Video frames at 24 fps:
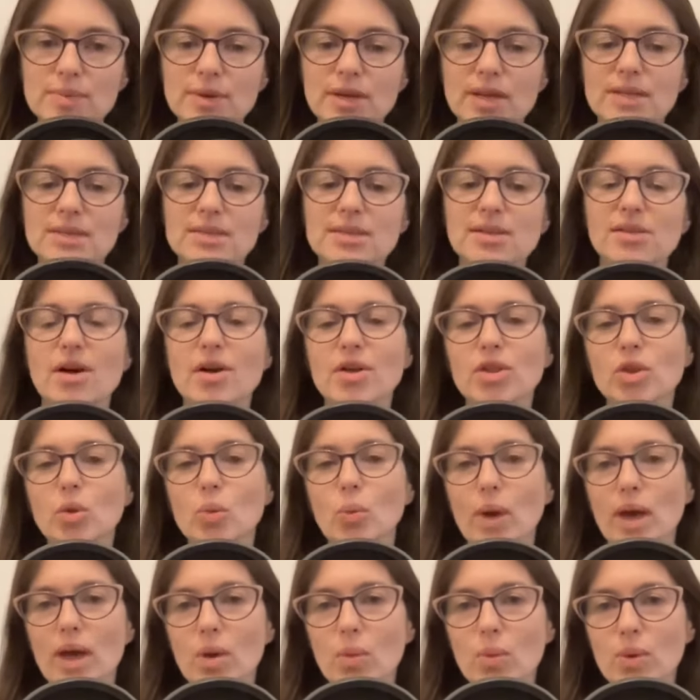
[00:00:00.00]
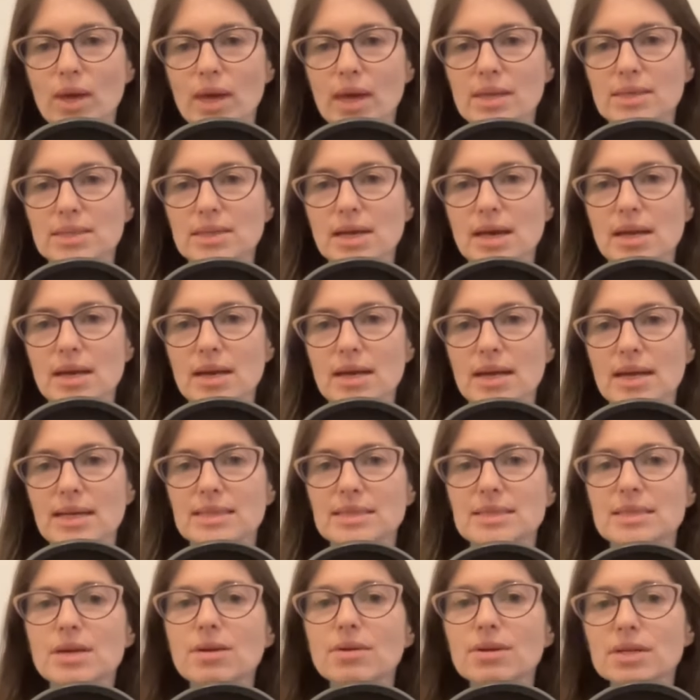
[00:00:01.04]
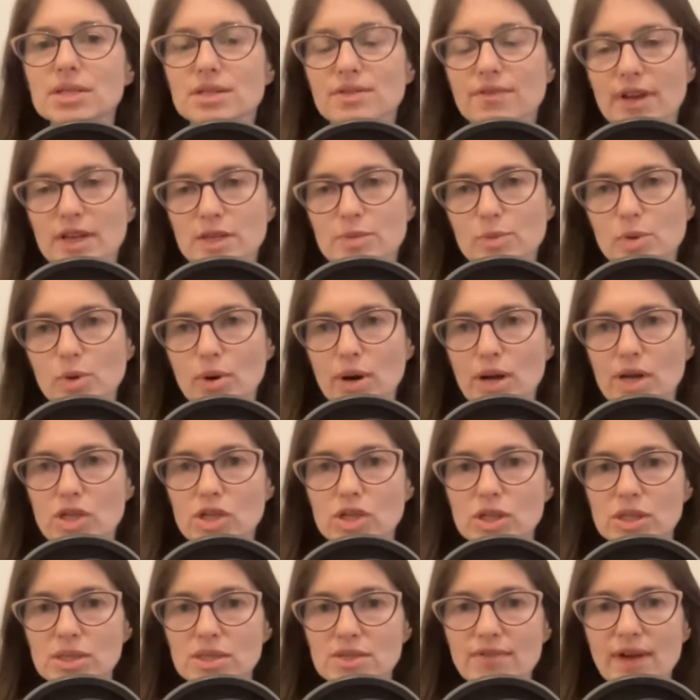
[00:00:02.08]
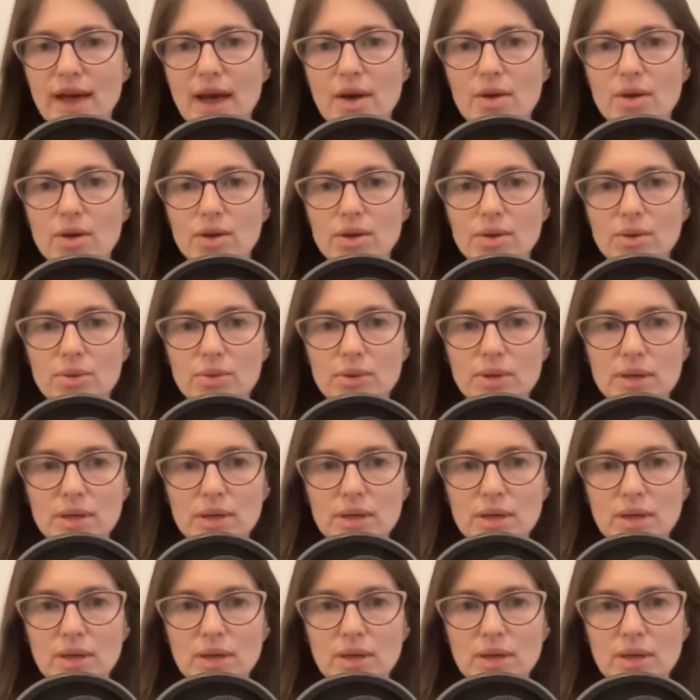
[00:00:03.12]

because along the way we had done a series of explorations of how you